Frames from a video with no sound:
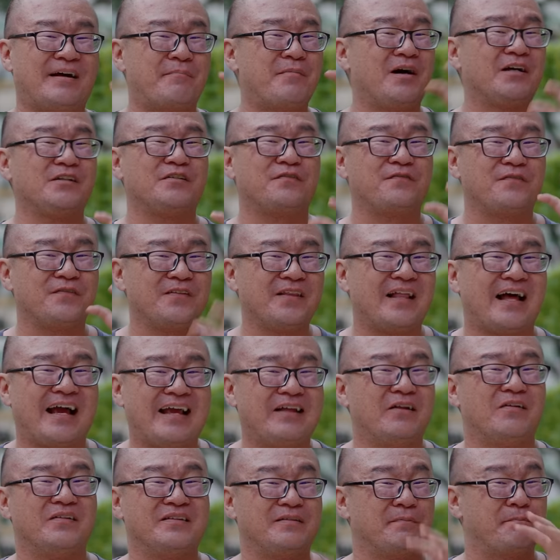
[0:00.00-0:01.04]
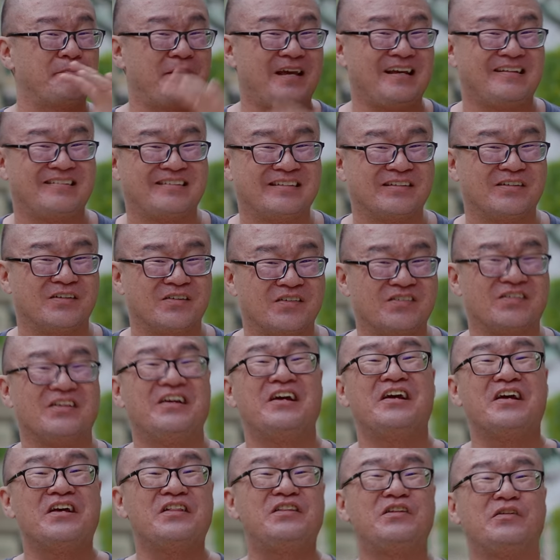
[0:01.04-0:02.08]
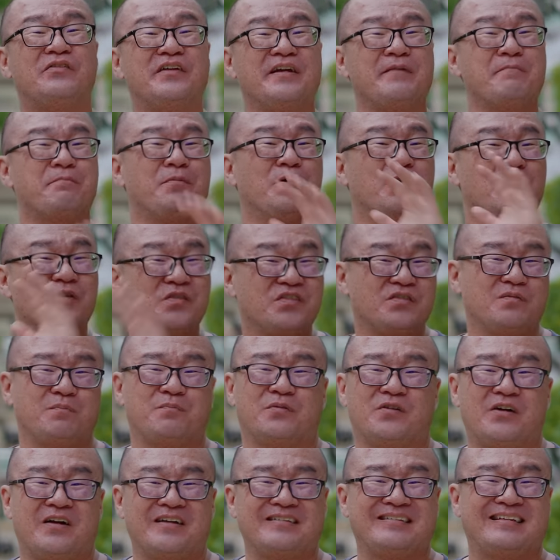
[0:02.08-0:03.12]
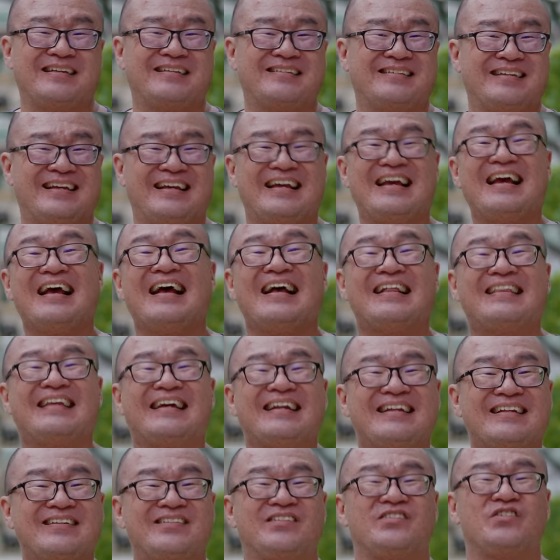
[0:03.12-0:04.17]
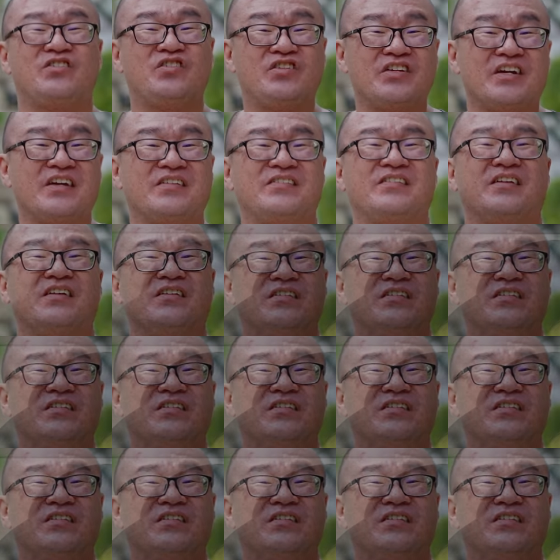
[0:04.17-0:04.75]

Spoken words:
amount of light on the pixels during post-processing. That is just